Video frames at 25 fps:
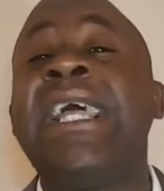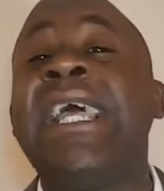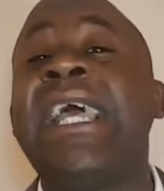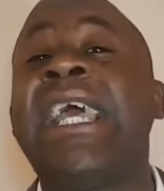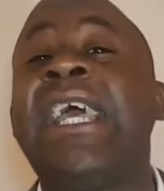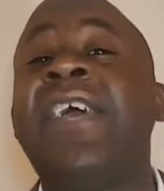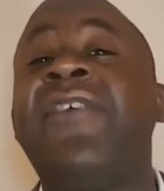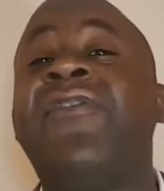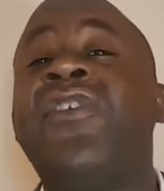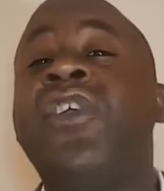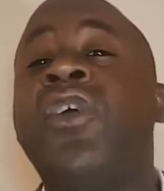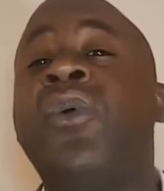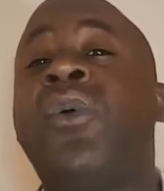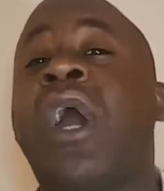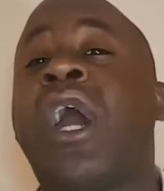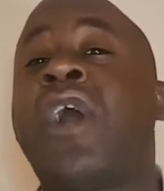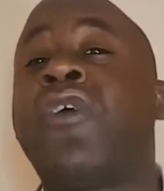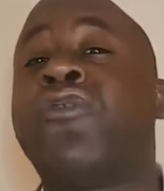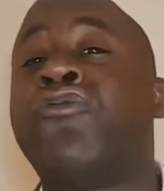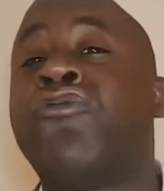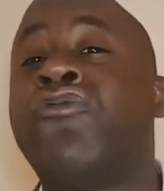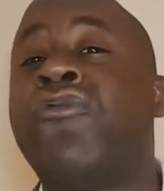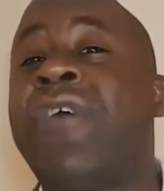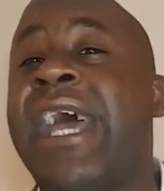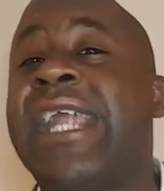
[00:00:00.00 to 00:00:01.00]
if you are
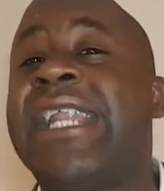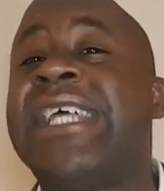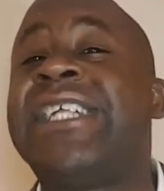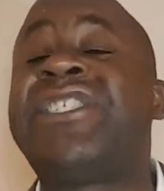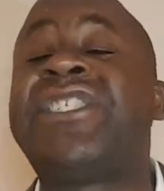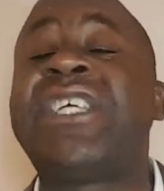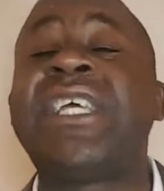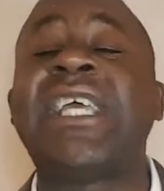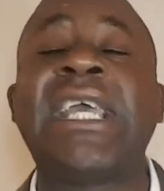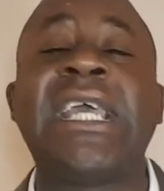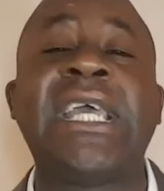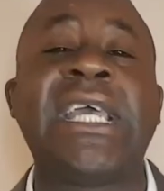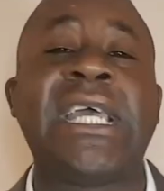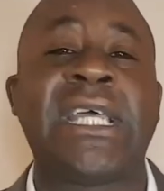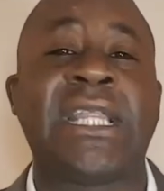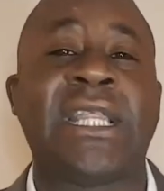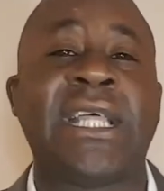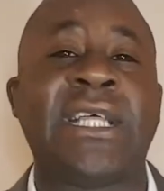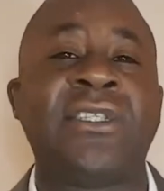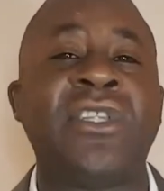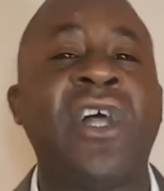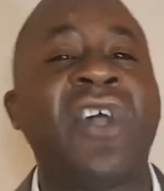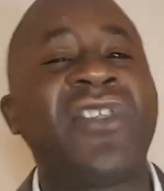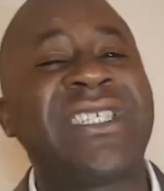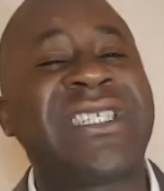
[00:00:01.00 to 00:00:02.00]
ready to hear
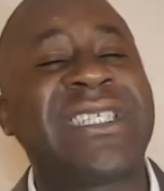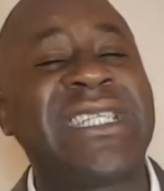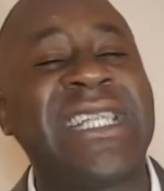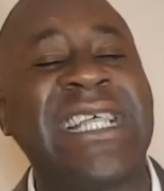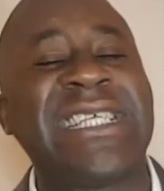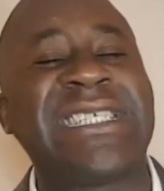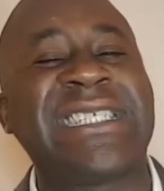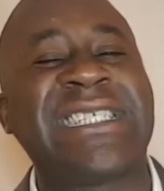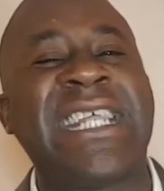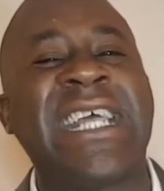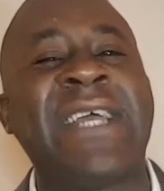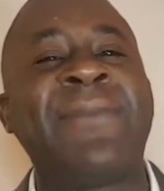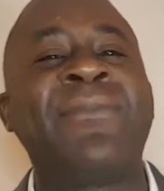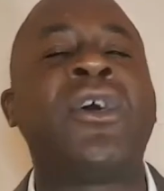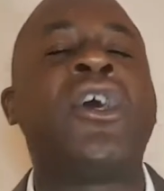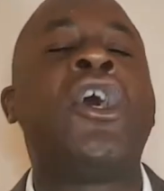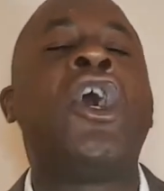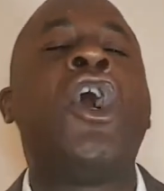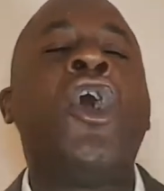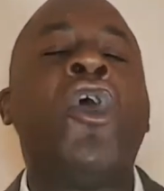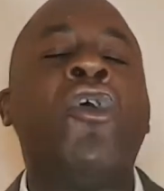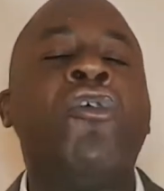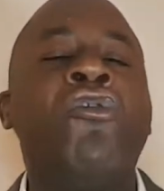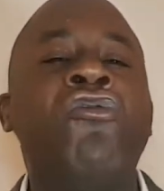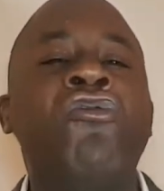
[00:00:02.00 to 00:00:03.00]
this, not just listening, but
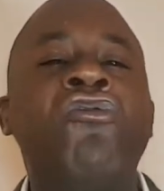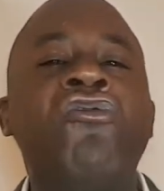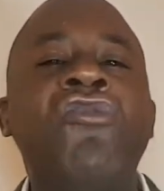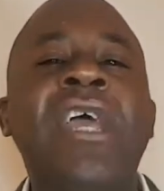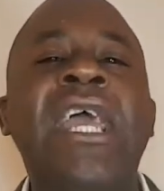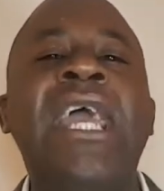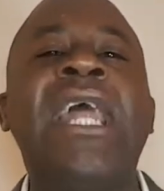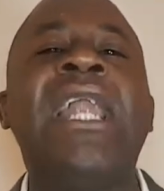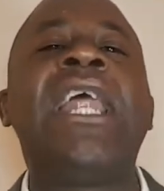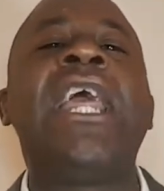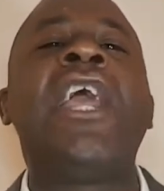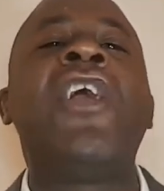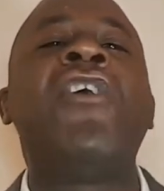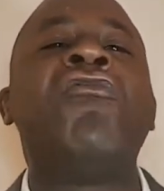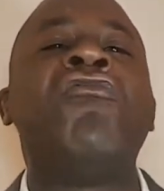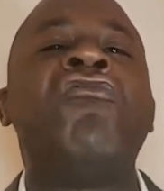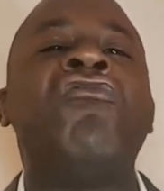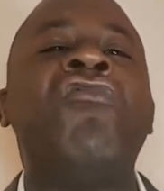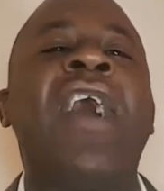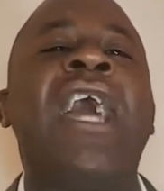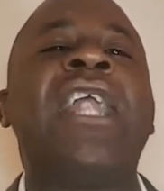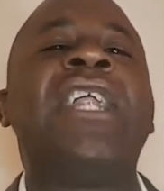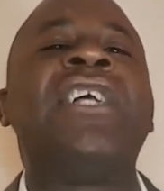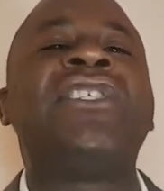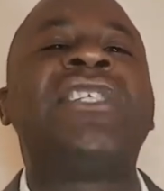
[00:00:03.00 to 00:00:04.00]
really
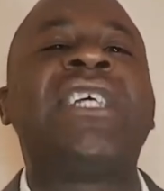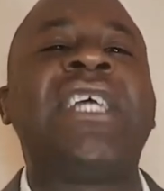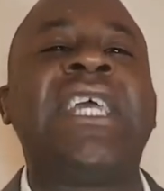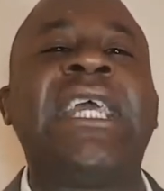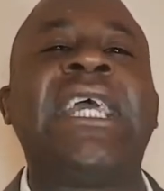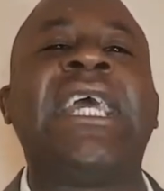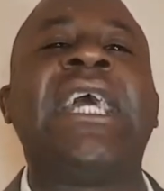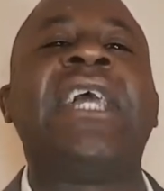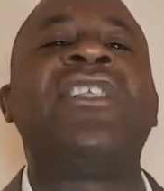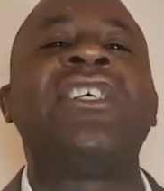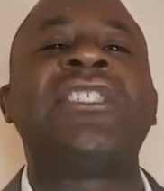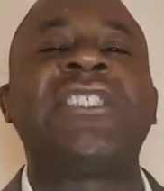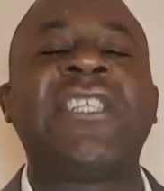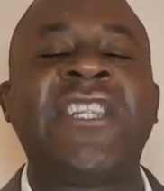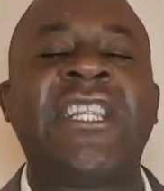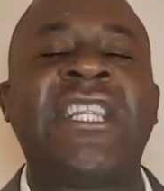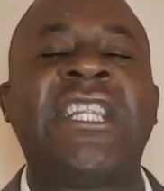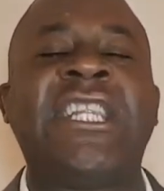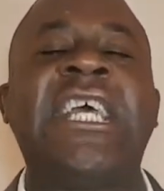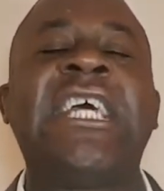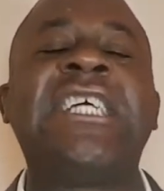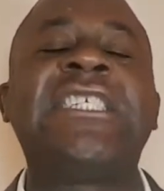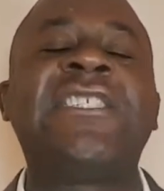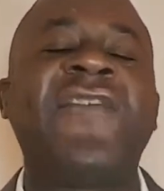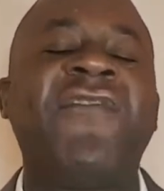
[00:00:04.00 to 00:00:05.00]
ready to hear this,
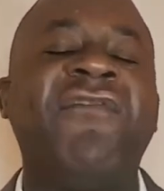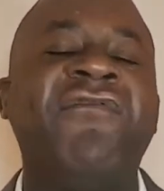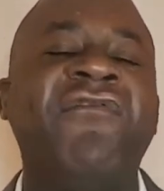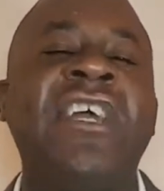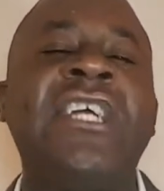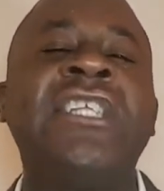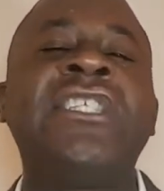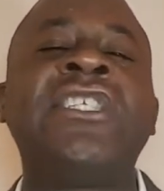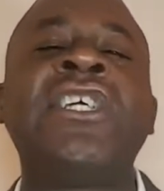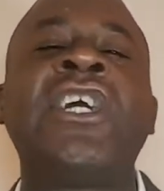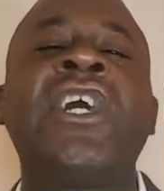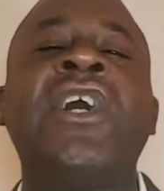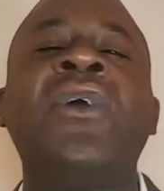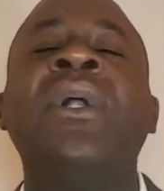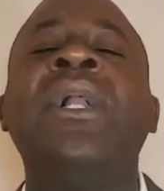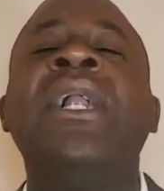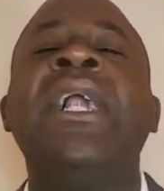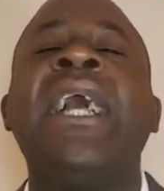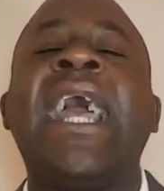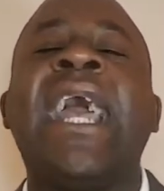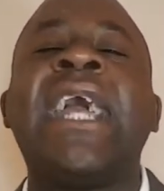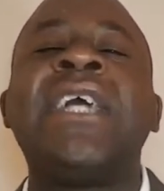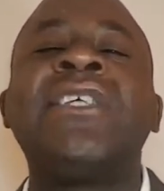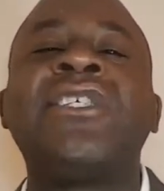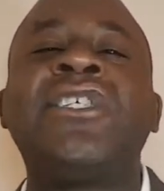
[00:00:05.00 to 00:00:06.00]
this video
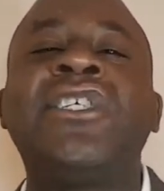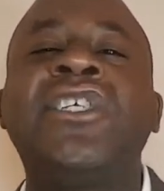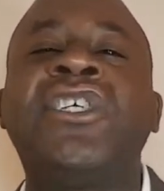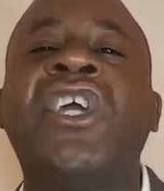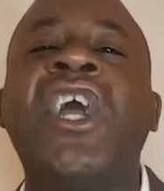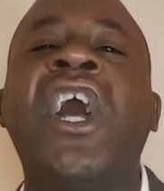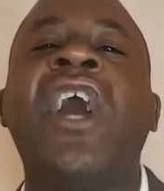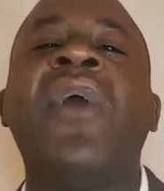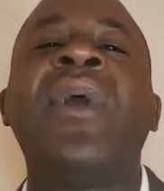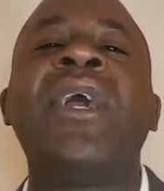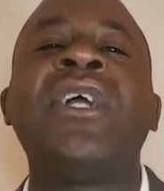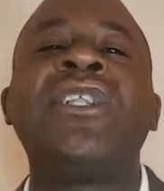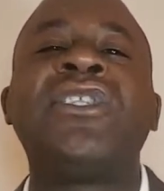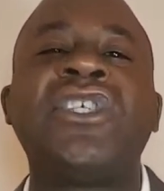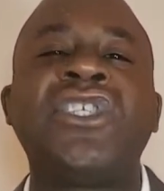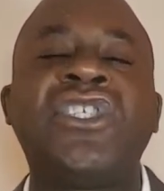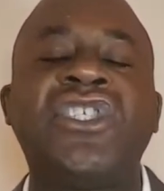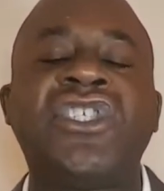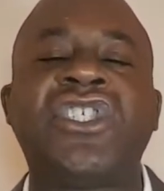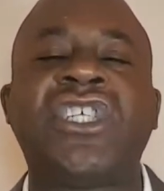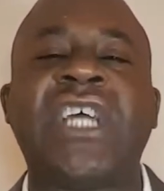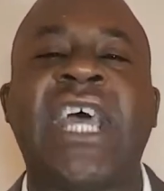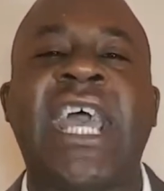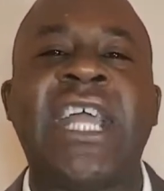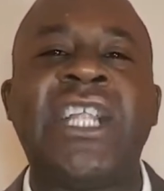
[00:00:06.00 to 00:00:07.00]
is going to
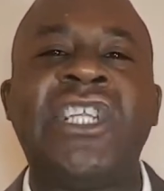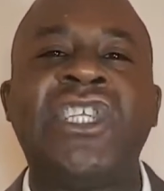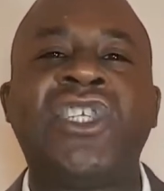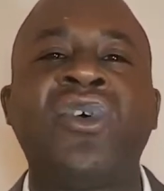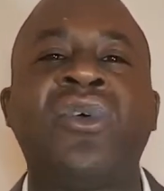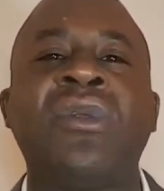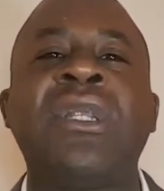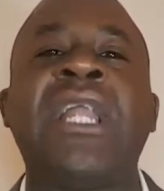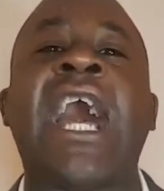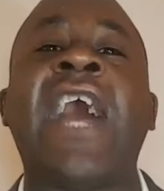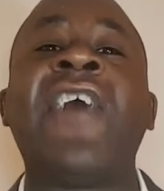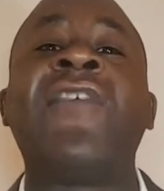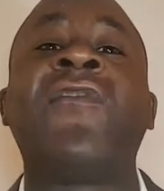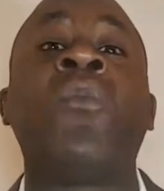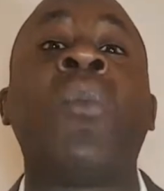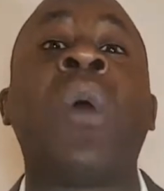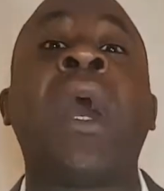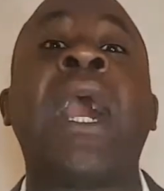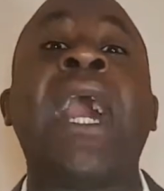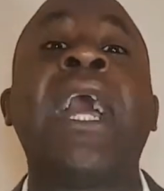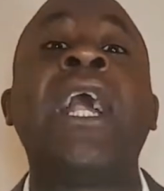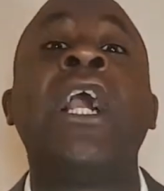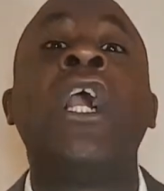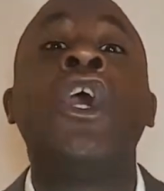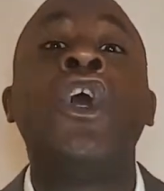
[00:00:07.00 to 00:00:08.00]
change your life.
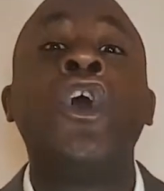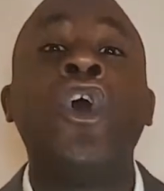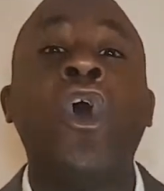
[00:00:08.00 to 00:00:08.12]
Why?